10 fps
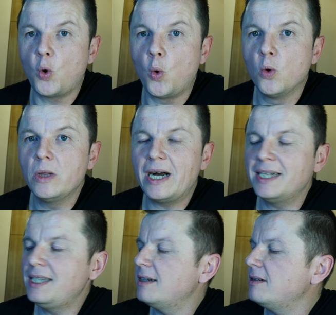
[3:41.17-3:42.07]
all I
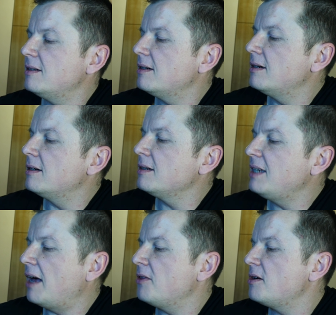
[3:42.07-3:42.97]
can
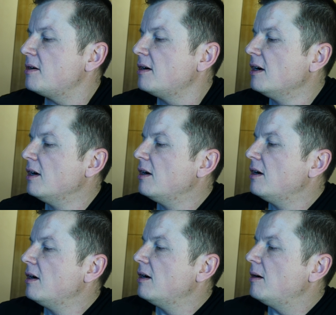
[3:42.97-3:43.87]
gather
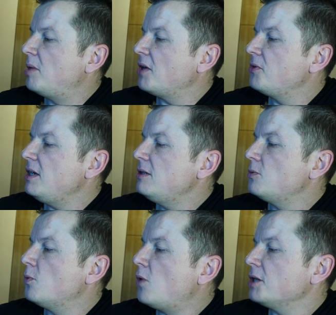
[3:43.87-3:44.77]
about these
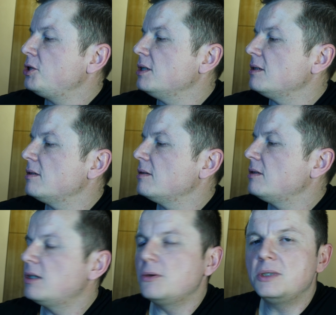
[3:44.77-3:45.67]
watches.
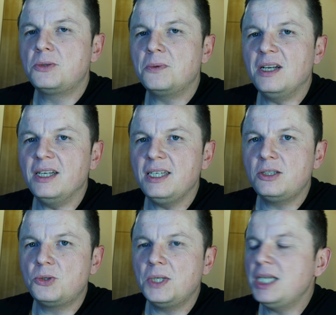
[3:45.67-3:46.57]
So it's really
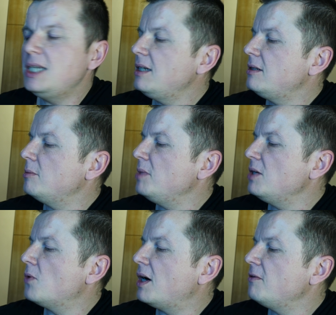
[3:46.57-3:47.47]
intriguing to me
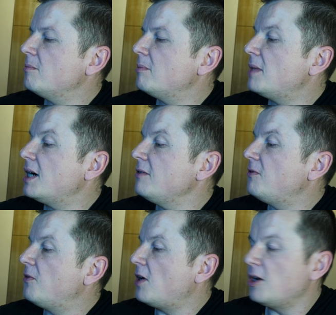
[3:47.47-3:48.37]
why my
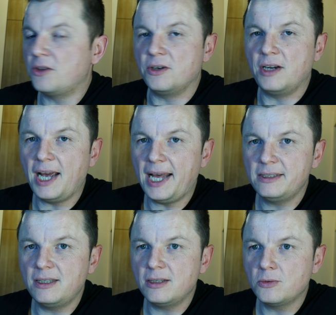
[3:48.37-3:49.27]
father
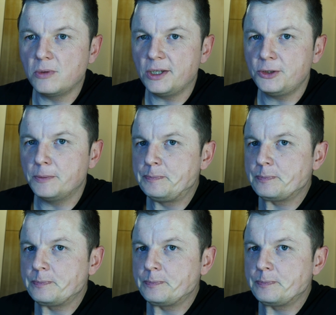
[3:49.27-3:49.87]
had this watch.